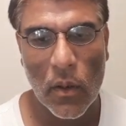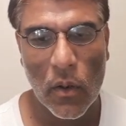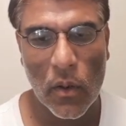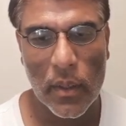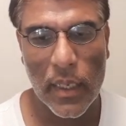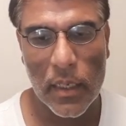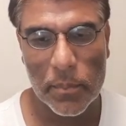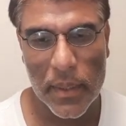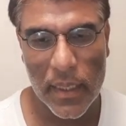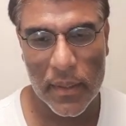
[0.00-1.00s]
or
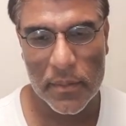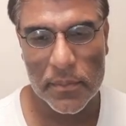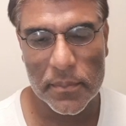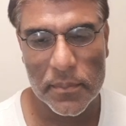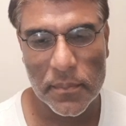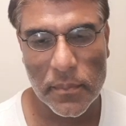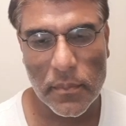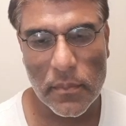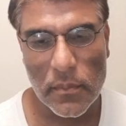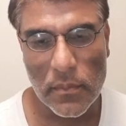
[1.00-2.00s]
NPN
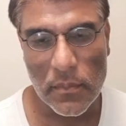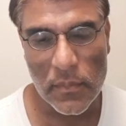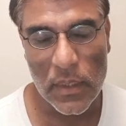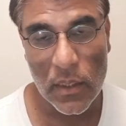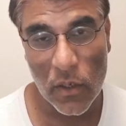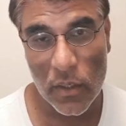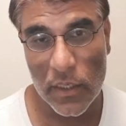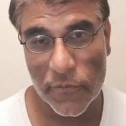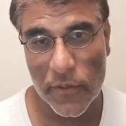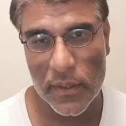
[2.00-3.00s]
or
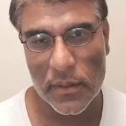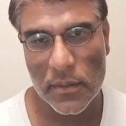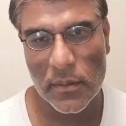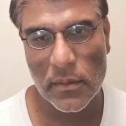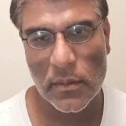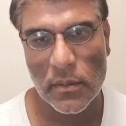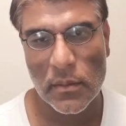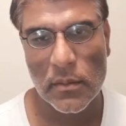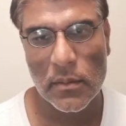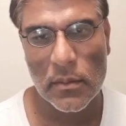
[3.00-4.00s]
different
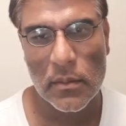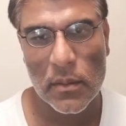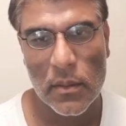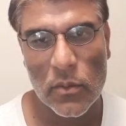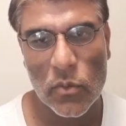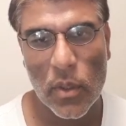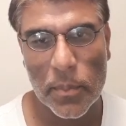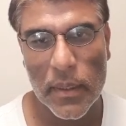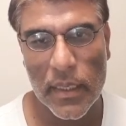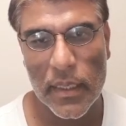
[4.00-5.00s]
to
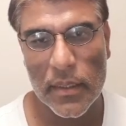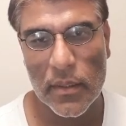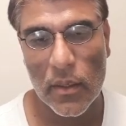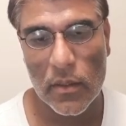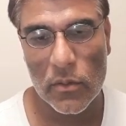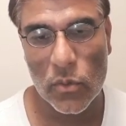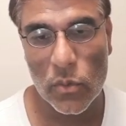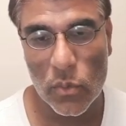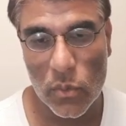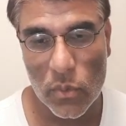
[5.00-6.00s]
upgrade
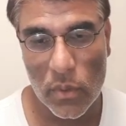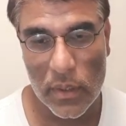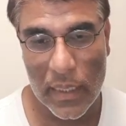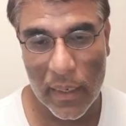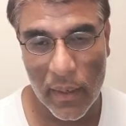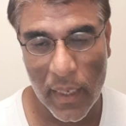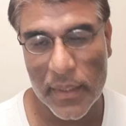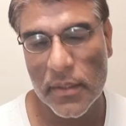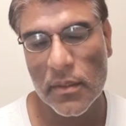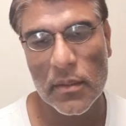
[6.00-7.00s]
to
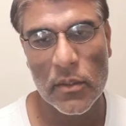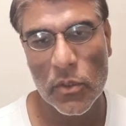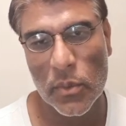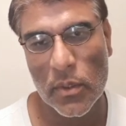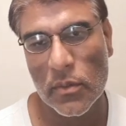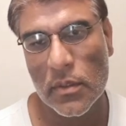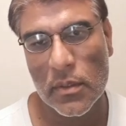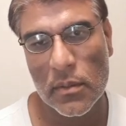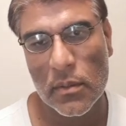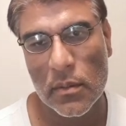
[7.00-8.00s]
enlighten
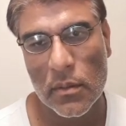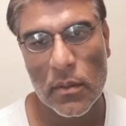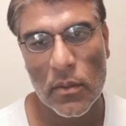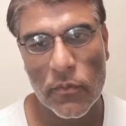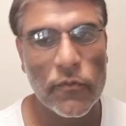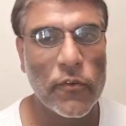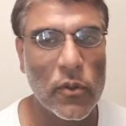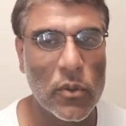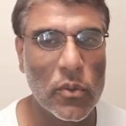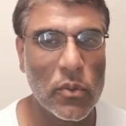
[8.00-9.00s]
neurons
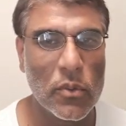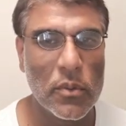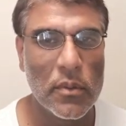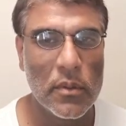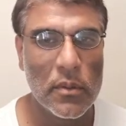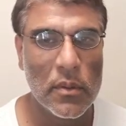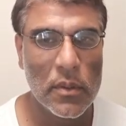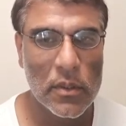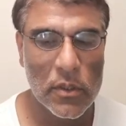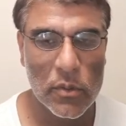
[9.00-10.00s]
for to
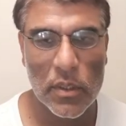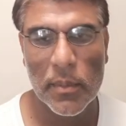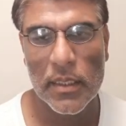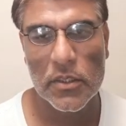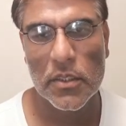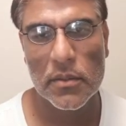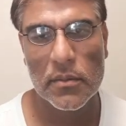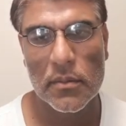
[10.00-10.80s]
new dimension.